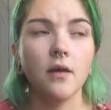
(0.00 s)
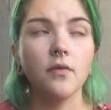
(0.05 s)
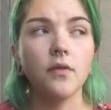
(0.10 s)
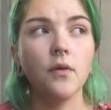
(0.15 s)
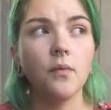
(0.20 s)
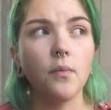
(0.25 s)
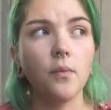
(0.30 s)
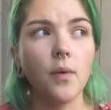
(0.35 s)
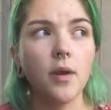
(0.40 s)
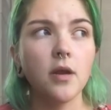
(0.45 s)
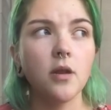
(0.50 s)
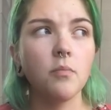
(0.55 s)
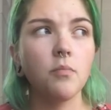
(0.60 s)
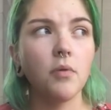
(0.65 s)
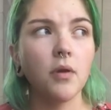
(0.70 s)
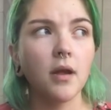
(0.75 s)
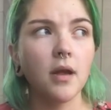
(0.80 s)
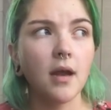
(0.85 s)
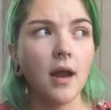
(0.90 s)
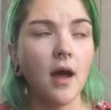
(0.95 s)
that when you
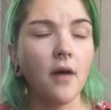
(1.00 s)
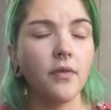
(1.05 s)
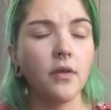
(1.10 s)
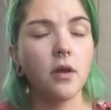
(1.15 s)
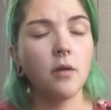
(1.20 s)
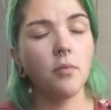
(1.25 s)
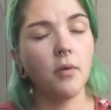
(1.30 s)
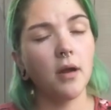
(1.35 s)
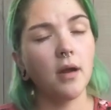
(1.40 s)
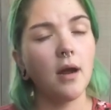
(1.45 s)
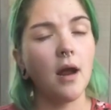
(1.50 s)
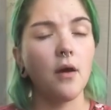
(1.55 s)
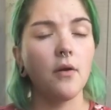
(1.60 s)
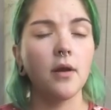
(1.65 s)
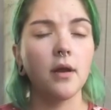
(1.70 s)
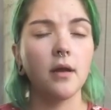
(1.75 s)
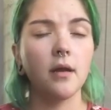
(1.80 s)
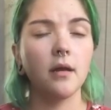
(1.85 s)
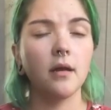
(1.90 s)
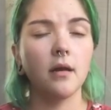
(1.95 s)
bring it out, that you're bringing it out
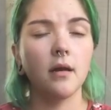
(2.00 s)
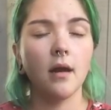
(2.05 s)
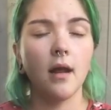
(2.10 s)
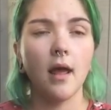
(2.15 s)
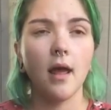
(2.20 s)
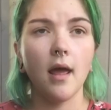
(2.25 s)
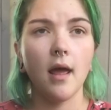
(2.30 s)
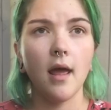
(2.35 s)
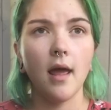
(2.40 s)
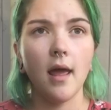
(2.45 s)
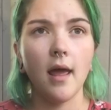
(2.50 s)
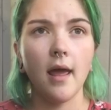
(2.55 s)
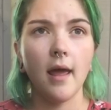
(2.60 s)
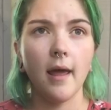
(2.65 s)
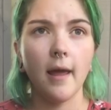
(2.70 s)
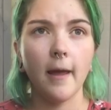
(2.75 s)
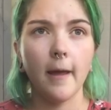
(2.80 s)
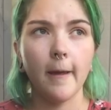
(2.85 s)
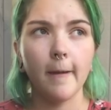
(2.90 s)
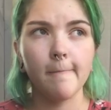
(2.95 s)
in
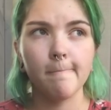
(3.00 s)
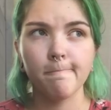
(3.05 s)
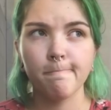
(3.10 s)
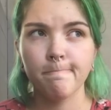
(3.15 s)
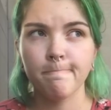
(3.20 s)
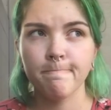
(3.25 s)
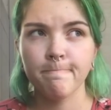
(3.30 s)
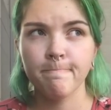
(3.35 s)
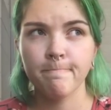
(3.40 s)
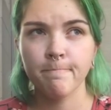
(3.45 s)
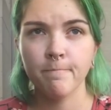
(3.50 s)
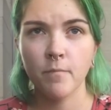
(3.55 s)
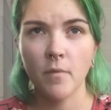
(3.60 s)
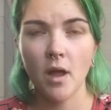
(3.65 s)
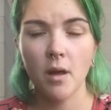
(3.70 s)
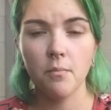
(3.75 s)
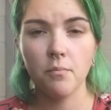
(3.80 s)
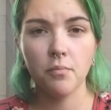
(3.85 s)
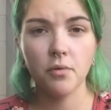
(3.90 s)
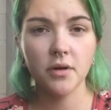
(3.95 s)
a
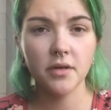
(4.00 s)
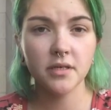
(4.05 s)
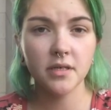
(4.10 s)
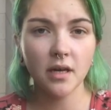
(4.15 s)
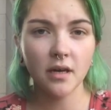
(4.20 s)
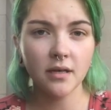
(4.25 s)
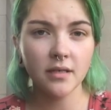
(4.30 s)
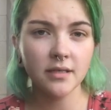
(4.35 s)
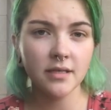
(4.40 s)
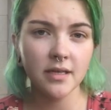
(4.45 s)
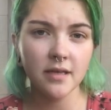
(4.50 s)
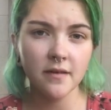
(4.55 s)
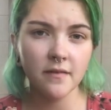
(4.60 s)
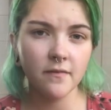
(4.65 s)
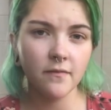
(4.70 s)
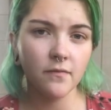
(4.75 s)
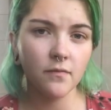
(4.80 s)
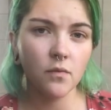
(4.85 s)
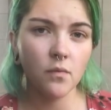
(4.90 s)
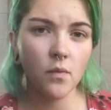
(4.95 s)

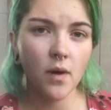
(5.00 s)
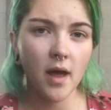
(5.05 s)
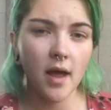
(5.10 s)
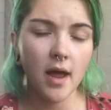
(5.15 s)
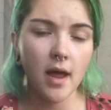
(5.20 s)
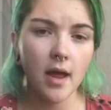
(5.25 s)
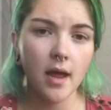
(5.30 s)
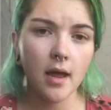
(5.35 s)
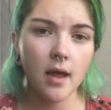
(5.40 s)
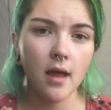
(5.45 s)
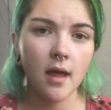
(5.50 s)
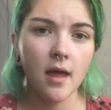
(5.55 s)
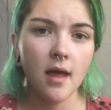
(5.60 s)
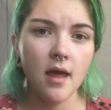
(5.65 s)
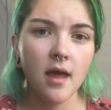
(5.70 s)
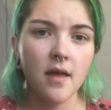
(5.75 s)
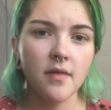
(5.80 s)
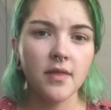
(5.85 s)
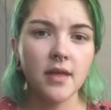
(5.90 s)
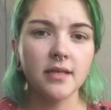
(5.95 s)
productive way
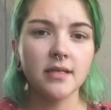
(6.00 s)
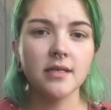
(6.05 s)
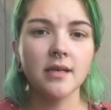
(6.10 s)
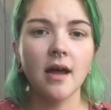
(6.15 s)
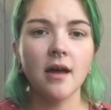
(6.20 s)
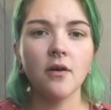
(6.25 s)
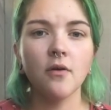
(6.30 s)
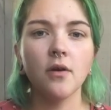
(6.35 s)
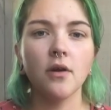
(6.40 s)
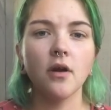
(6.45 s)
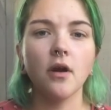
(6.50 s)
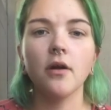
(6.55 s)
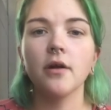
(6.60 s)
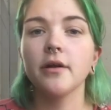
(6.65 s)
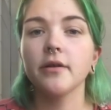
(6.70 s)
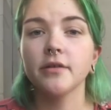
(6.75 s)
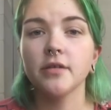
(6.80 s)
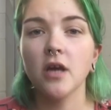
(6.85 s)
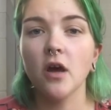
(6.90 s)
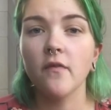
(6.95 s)
that's not going to hurt
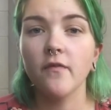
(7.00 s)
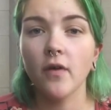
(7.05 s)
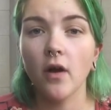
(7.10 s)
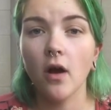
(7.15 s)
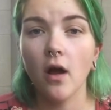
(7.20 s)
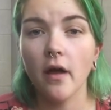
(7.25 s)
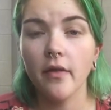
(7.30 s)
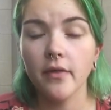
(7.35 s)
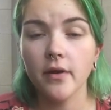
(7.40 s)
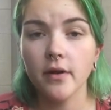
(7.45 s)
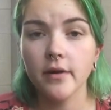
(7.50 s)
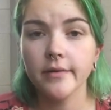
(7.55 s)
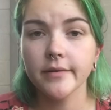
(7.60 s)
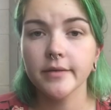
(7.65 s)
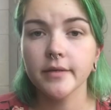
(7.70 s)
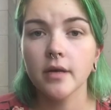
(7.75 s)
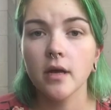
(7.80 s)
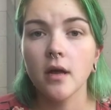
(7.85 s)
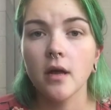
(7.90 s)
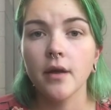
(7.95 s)
yourself or
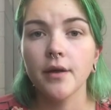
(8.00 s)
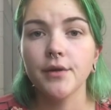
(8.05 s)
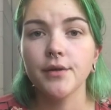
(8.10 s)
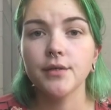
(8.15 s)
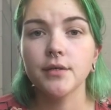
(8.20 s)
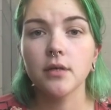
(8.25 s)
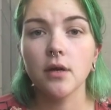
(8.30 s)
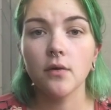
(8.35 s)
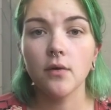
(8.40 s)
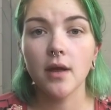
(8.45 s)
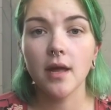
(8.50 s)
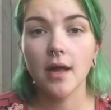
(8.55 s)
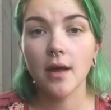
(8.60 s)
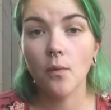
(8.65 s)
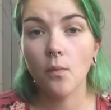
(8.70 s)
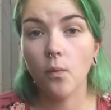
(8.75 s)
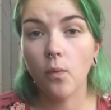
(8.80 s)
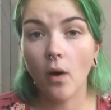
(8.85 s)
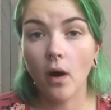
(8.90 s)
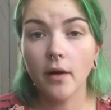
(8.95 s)
others. So
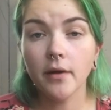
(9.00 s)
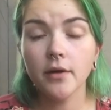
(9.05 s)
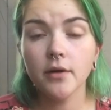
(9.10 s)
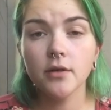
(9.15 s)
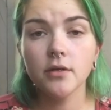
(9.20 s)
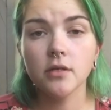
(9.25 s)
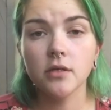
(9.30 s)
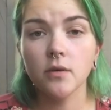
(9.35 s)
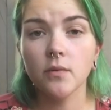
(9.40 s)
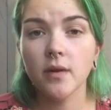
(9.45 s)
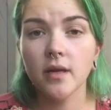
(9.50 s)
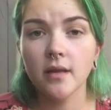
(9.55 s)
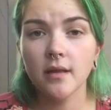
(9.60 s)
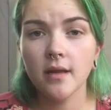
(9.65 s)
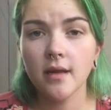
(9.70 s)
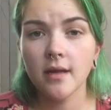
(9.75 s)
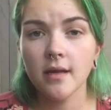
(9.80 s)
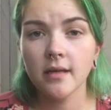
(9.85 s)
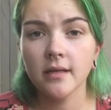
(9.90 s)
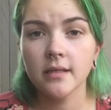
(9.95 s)
while you're doing
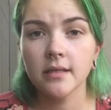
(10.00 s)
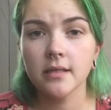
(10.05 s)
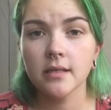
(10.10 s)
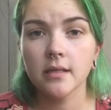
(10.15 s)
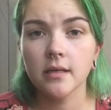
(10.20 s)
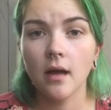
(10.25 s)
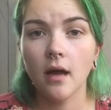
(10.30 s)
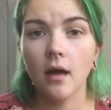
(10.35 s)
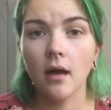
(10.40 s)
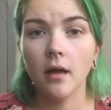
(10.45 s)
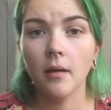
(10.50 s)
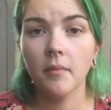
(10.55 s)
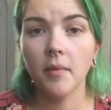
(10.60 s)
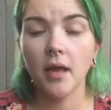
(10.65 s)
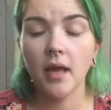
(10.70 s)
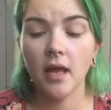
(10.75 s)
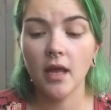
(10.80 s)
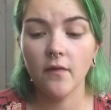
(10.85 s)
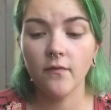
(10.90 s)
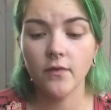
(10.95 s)
this,
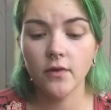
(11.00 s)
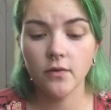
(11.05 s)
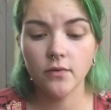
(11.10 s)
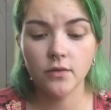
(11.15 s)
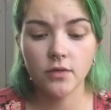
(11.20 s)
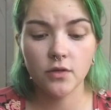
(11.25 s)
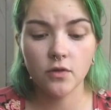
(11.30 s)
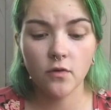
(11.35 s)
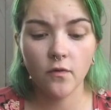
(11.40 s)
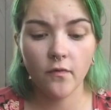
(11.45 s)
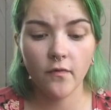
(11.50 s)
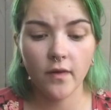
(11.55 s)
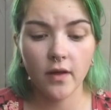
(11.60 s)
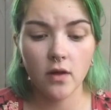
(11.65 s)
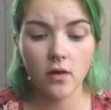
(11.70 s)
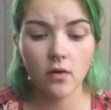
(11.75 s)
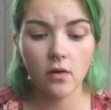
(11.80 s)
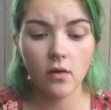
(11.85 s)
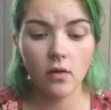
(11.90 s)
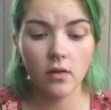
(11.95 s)
if you do
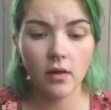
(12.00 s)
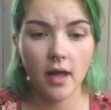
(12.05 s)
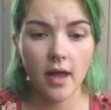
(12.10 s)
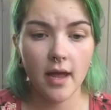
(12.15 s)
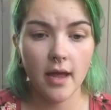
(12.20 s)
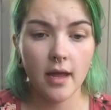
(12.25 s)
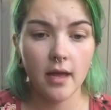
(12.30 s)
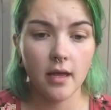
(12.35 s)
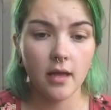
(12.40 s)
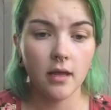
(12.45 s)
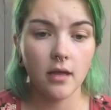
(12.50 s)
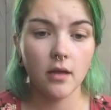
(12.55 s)
feel like